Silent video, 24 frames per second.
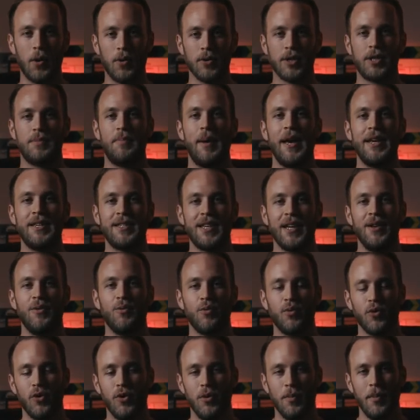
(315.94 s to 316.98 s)
whole space
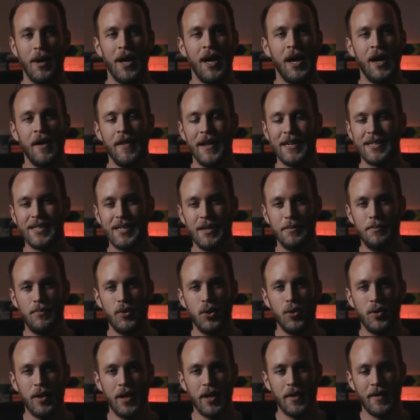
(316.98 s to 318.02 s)
and room. That's the
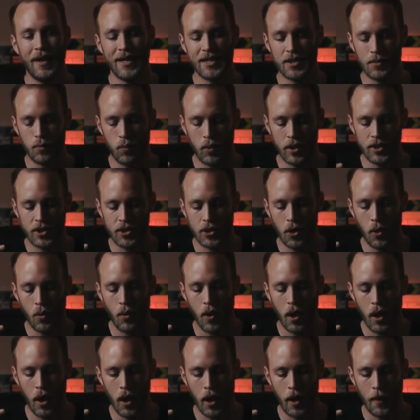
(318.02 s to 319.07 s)
beauty, and that's what's
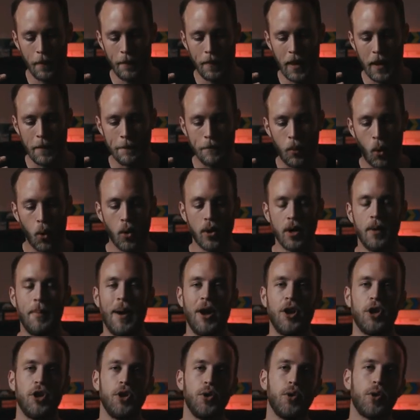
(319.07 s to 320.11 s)
so um, important
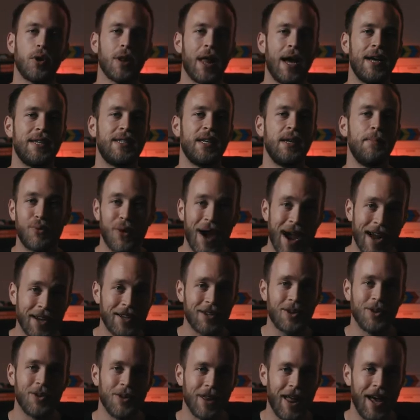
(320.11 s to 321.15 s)
about utilizing
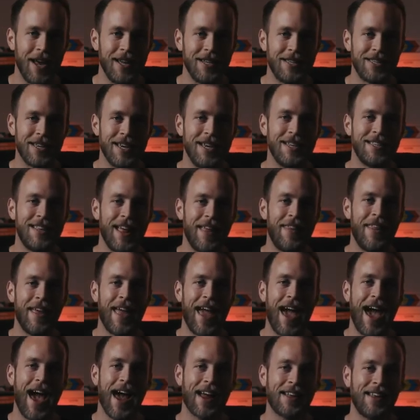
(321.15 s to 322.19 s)
practical lights is that
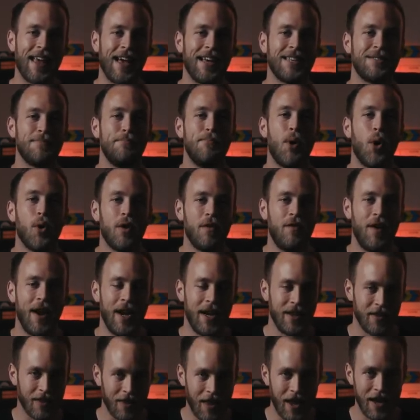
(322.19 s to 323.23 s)
they act as
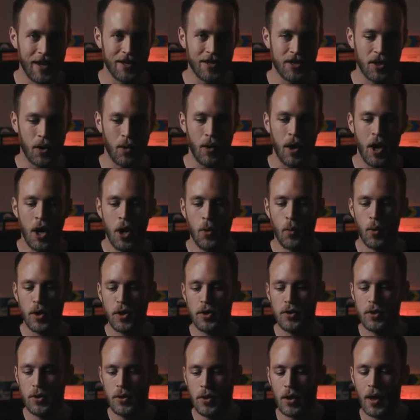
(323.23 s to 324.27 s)
motivating light. So when
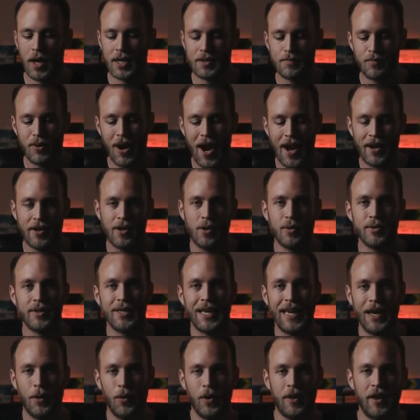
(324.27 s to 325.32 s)
you utilize
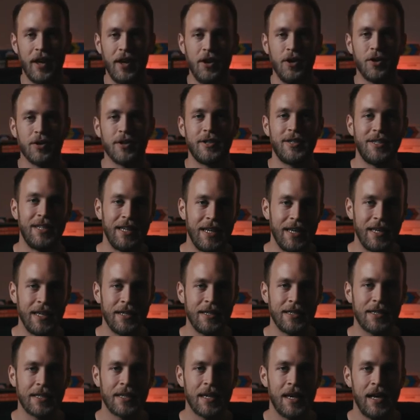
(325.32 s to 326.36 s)
practicals within your
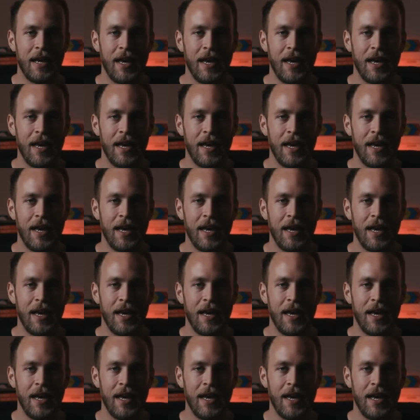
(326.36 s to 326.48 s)
scenes,